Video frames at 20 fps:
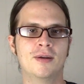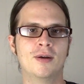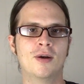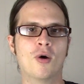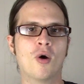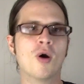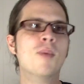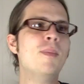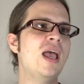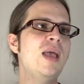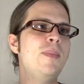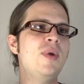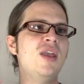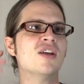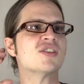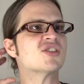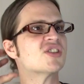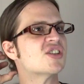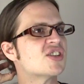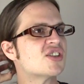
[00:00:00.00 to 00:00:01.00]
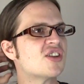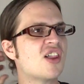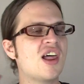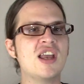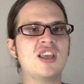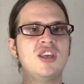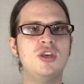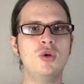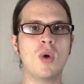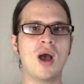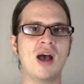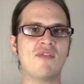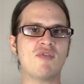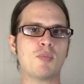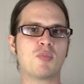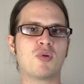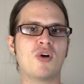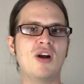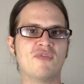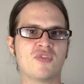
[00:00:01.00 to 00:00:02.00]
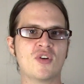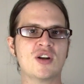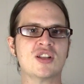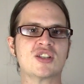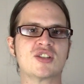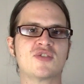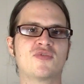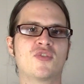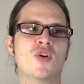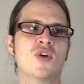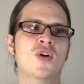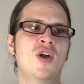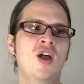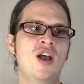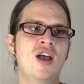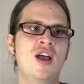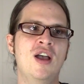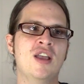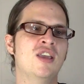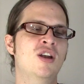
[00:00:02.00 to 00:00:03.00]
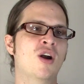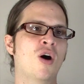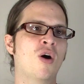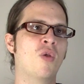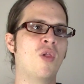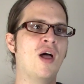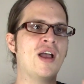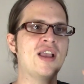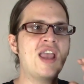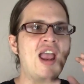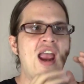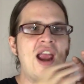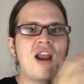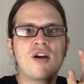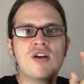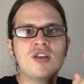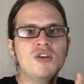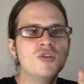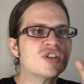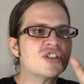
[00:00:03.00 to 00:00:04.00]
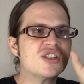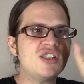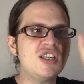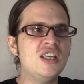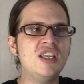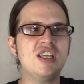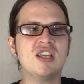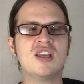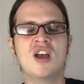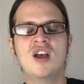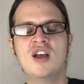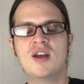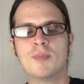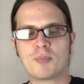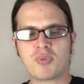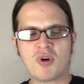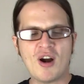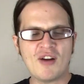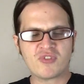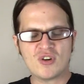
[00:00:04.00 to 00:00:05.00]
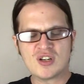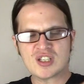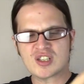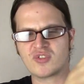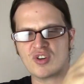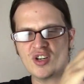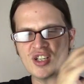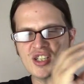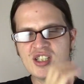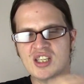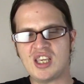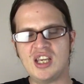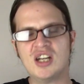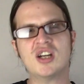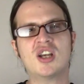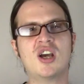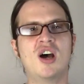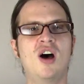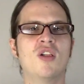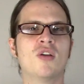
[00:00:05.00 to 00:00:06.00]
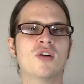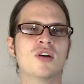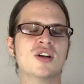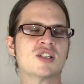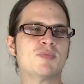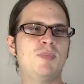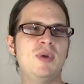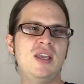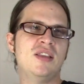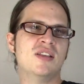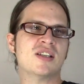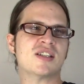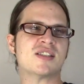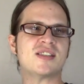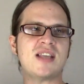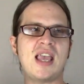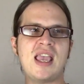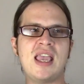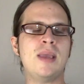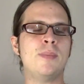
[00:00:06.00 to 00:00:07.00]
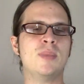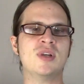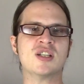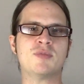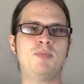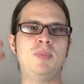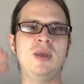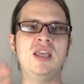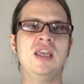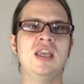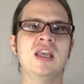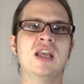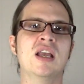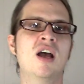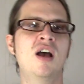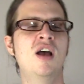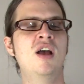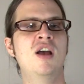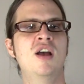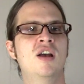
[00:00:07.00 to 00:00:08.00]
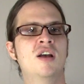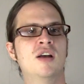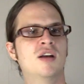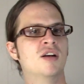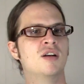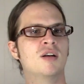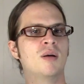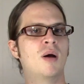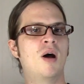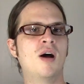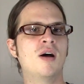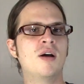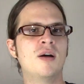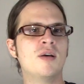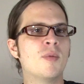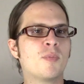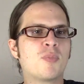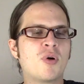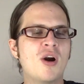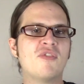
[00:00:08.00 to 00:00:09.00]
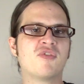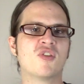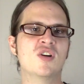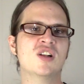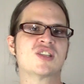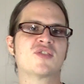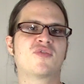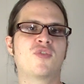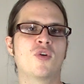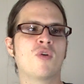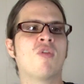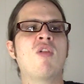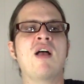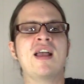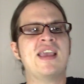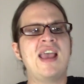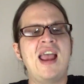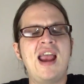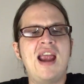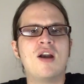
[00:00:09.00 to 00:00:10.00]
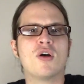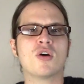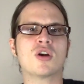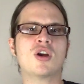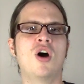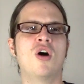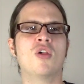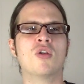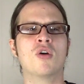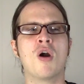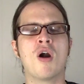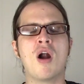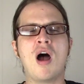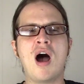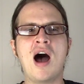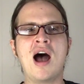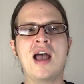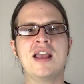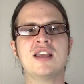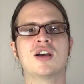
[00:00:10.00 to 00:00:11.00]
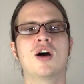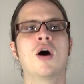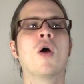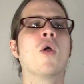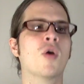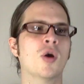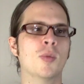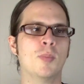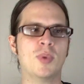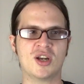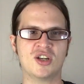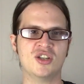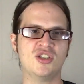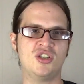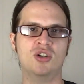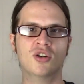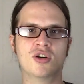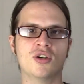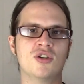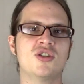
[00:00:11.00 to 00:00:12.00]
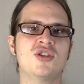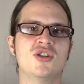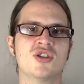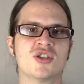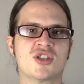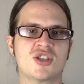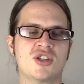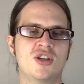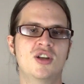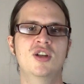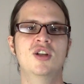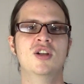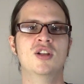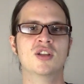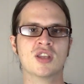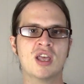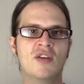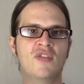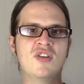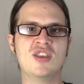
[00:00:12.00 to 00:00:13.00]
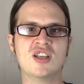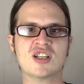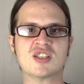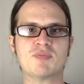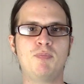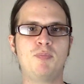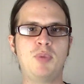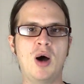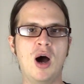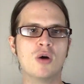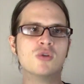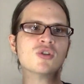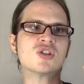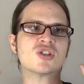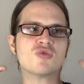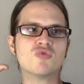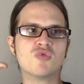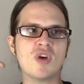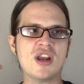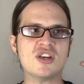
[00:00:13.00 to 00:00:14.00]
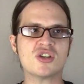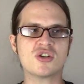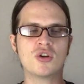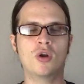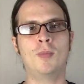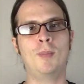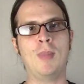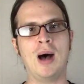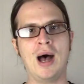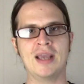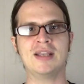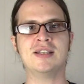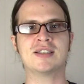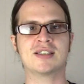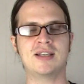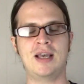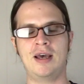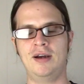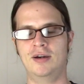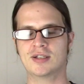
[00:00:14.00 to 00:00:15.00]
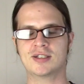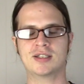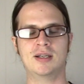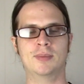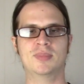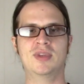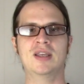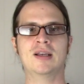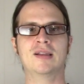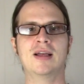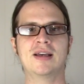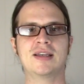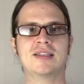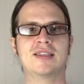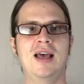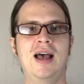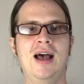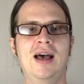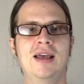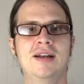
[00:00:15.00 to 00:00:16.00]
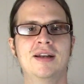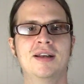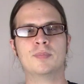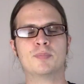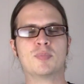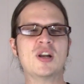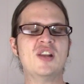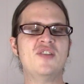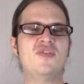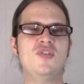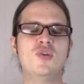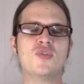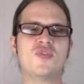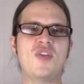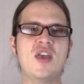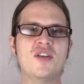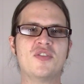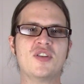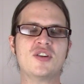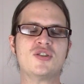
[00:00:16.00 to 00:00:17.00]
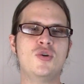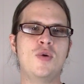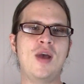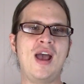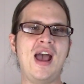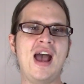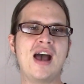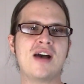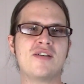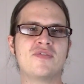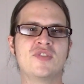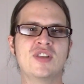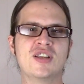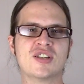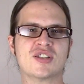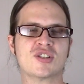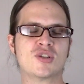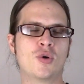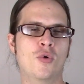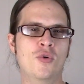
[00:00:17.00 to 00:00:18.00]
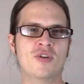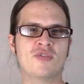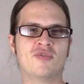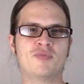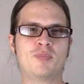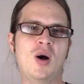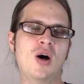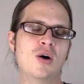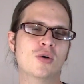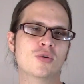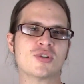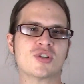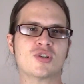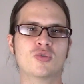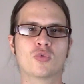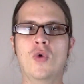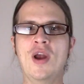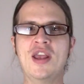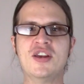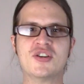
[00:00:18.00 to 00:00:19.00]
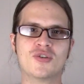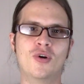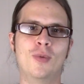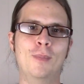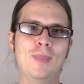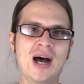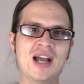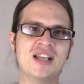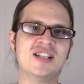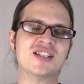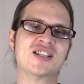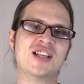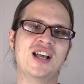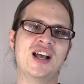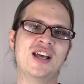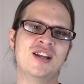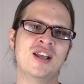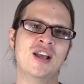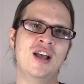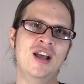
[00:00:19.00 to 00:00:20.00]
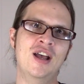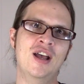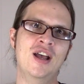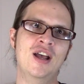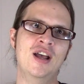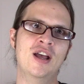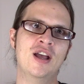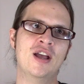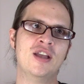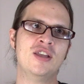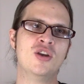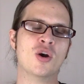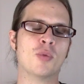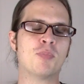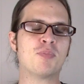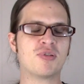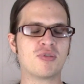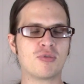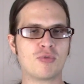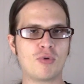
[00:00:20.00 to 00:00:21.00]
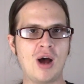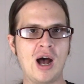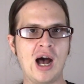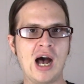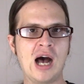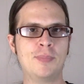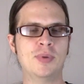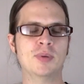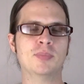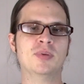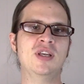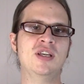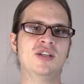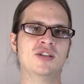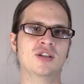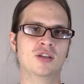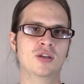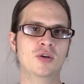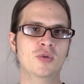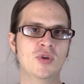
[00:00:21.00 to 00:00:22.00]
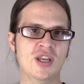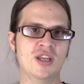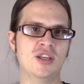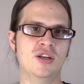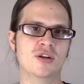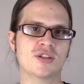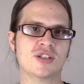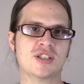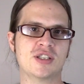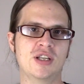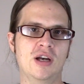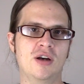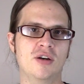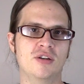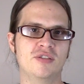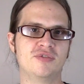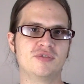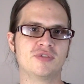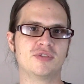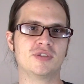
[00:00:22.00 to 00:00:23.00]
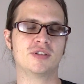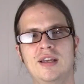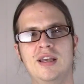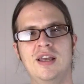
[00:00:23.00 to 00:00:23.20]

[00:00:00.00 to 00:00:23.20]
Or maybe it's just like you have a preference for, like hair. You see preference for a skin color as being the same as being a preference for like hair color or eye color because you just live in this post-racial mindset or something like that. But if you think that you have this sort of post-racial mindset, you're probably deluding yourself.